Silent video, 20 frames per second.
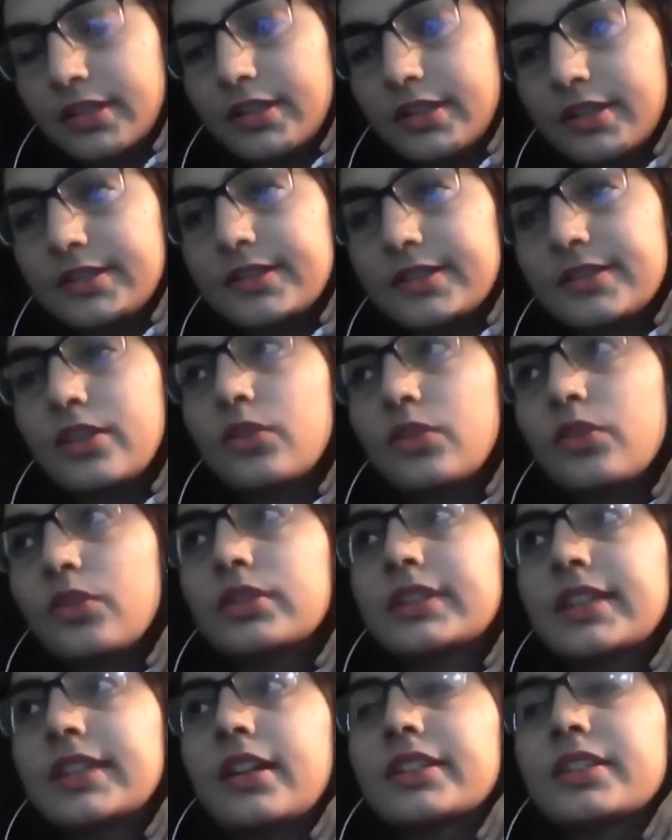So
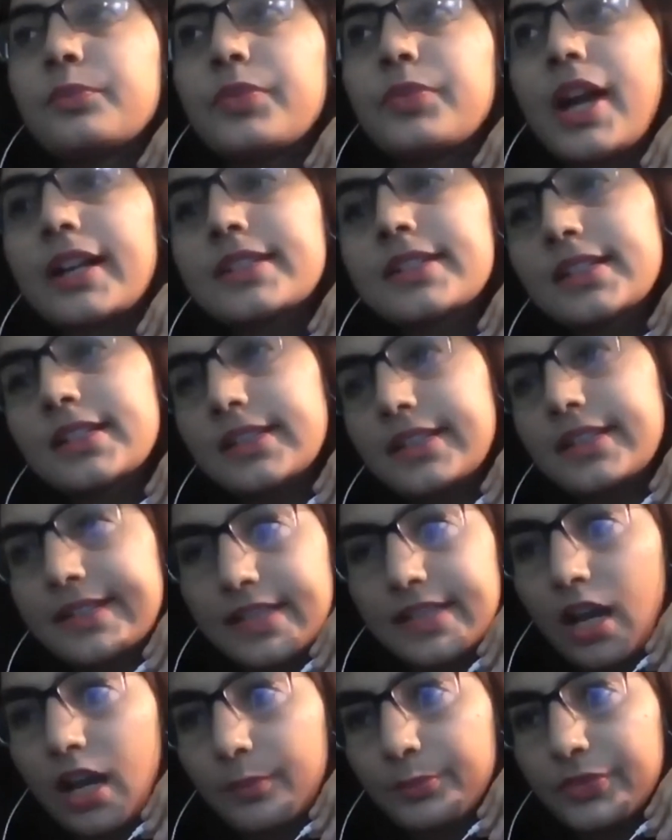they are the practical
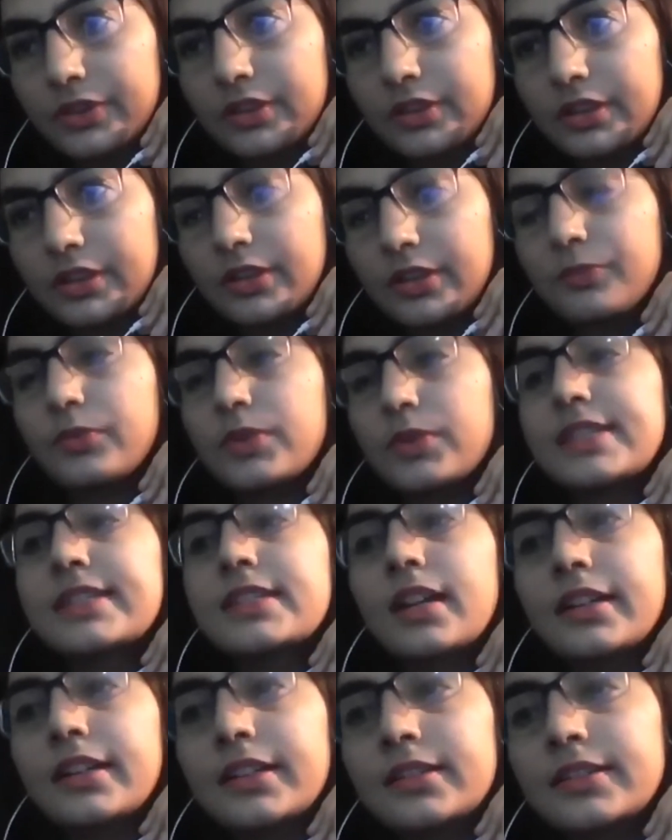example. If we
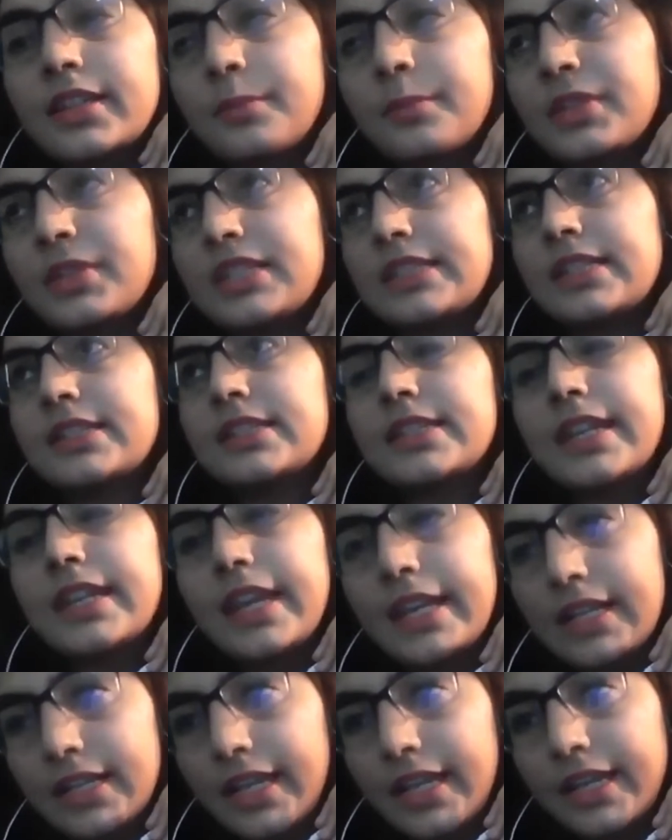study them in
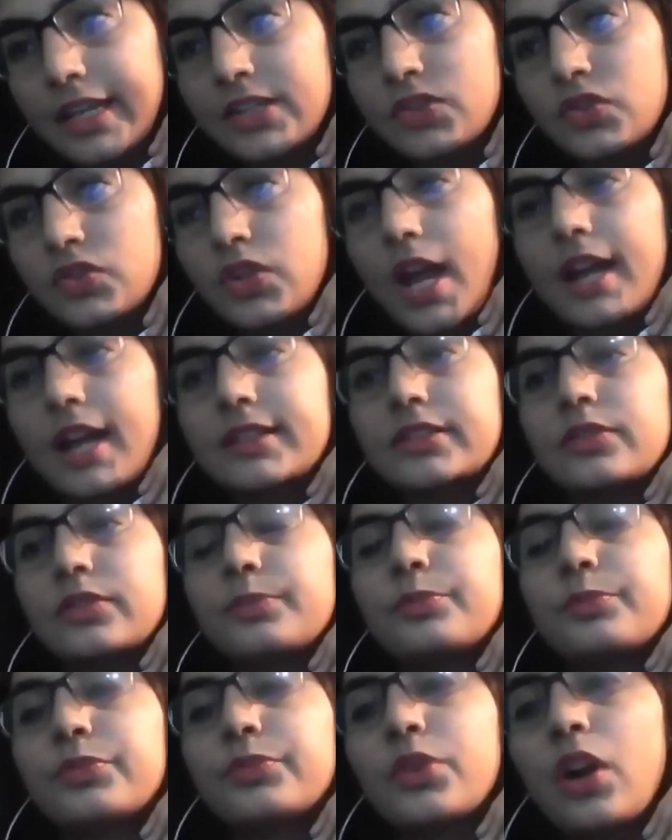detail, extract their
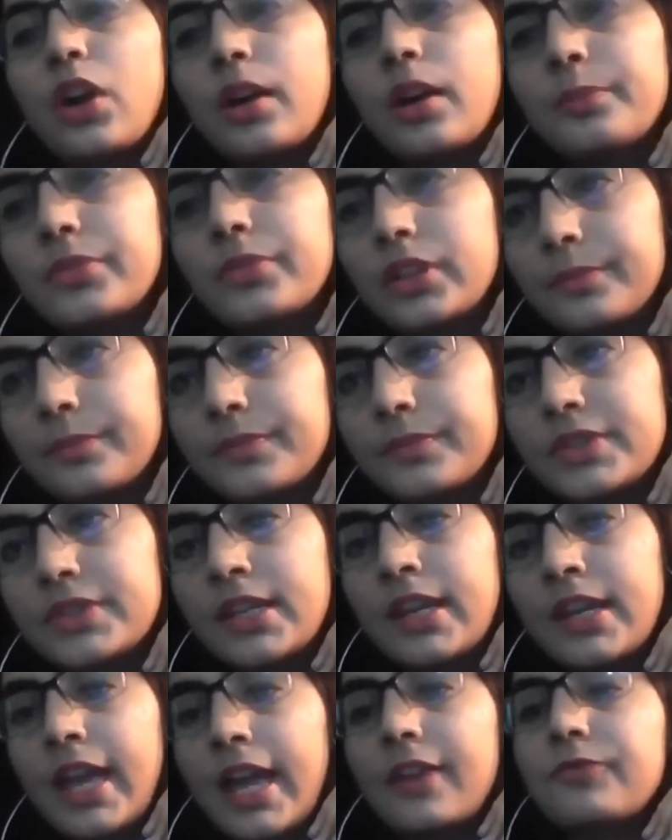problems,
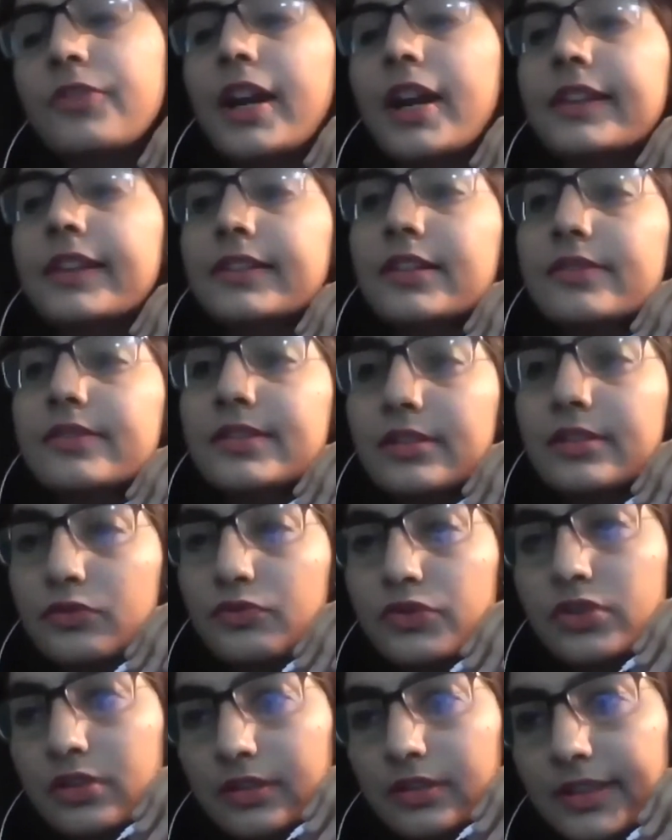and find their
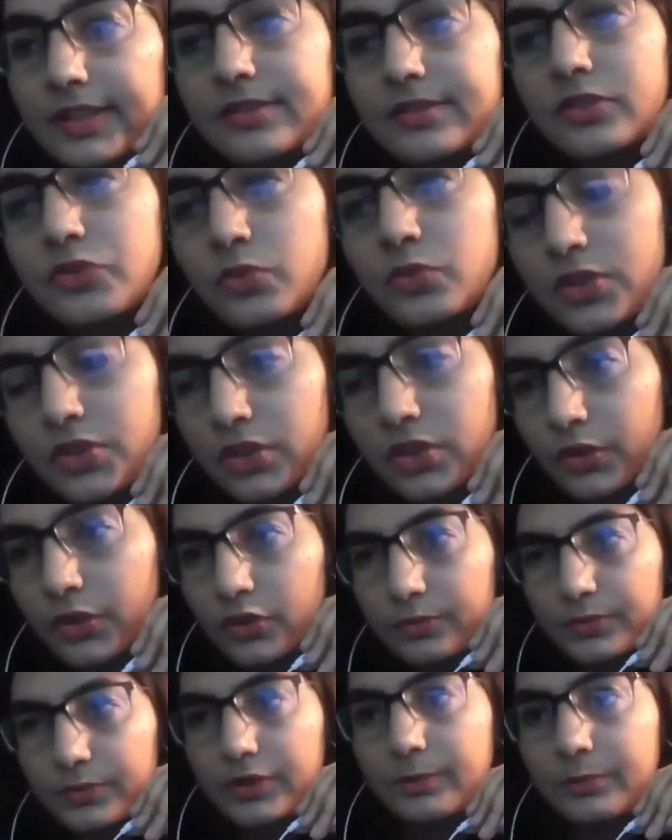solution, the situation
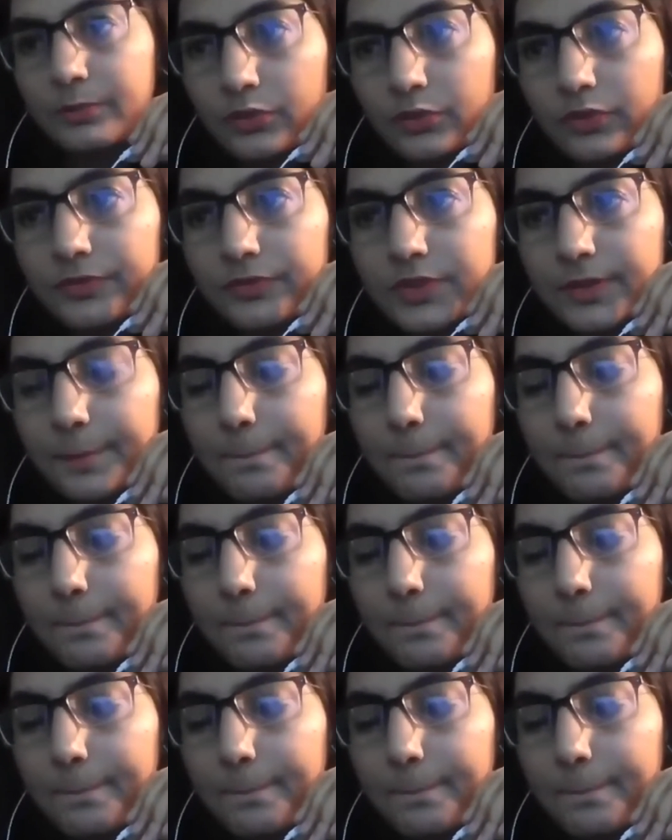could be improved.